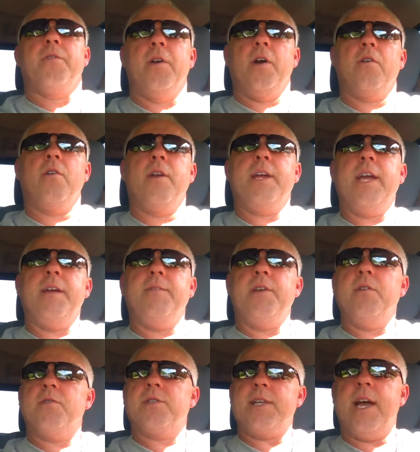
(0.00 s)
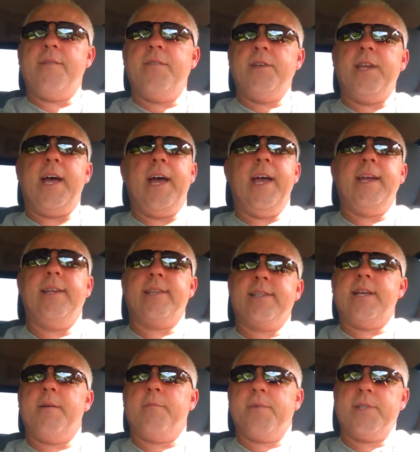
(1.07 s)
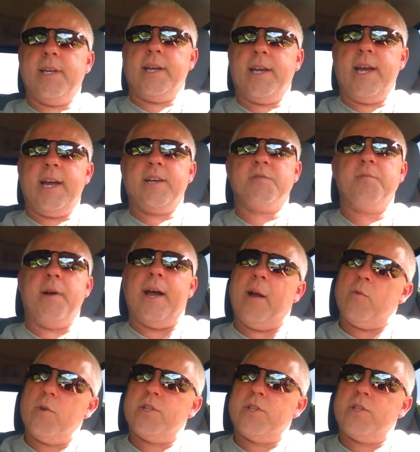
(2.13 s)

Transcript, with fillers: They're going to give you seven to eight to ten percent cashback,